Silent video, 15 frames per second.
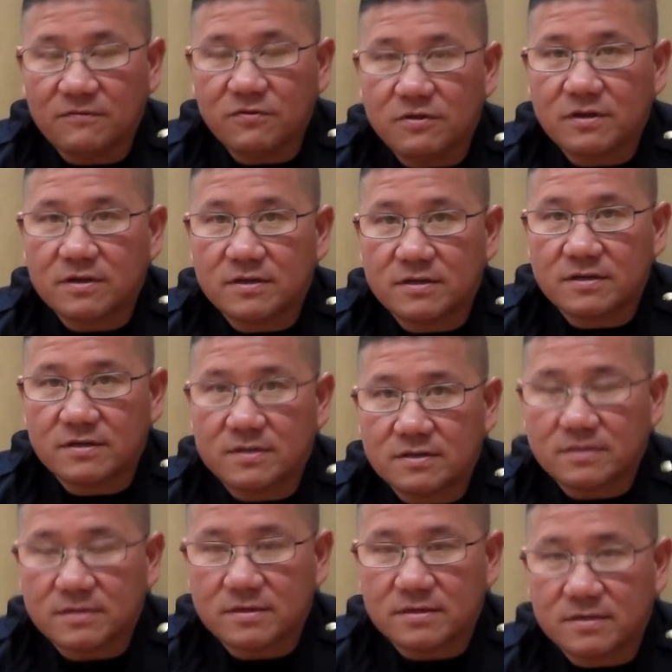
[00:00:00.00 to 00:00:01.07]
I'm being
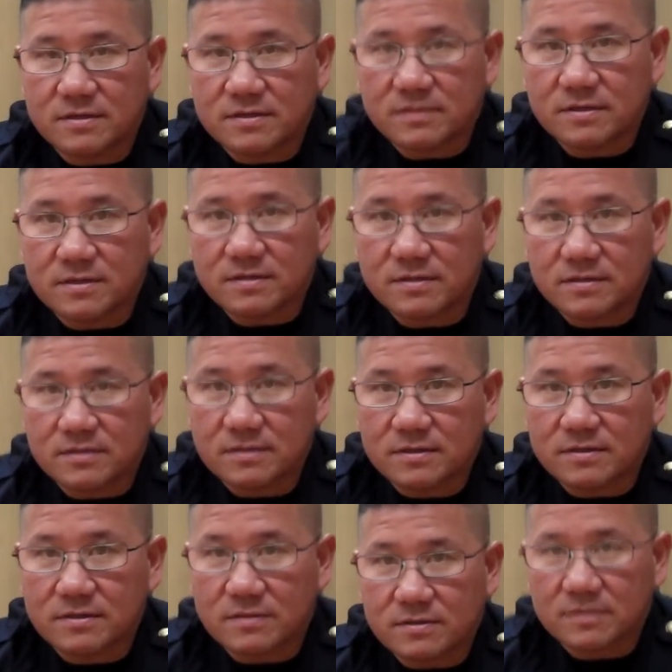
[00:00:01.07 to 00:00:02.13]
denied services.
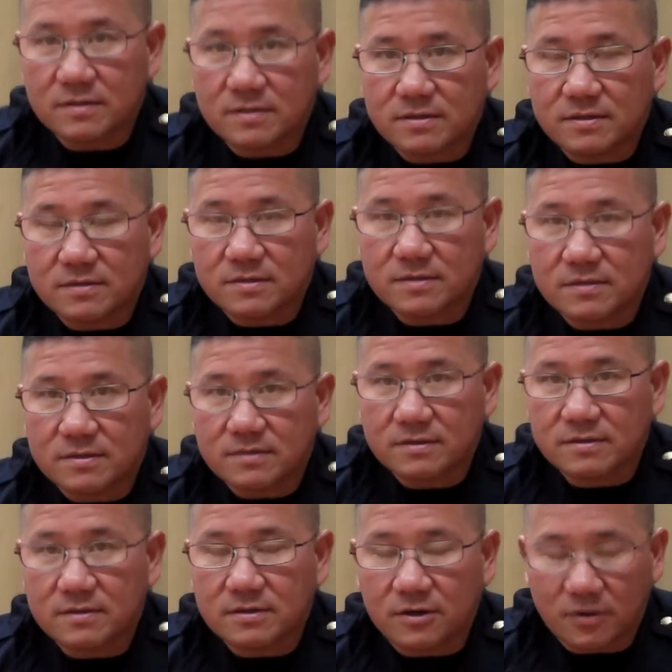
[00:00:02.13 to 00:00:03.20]
That is what is
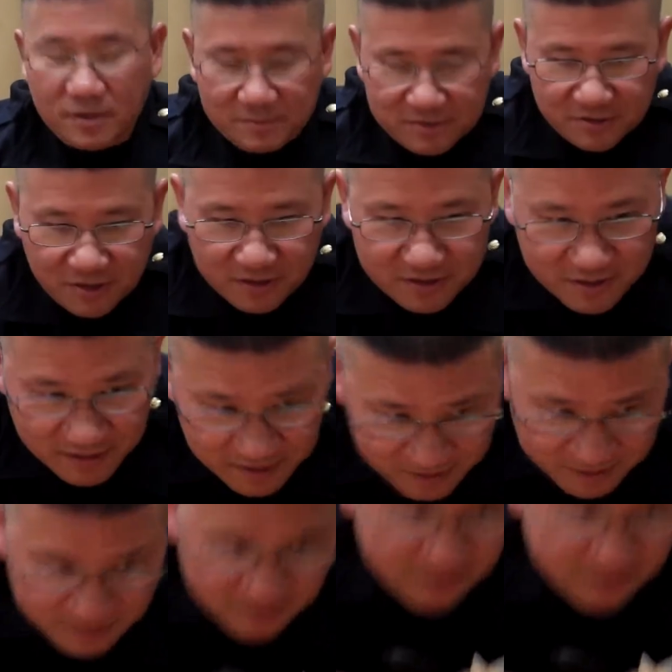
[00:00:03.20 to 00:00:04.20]
happening, period.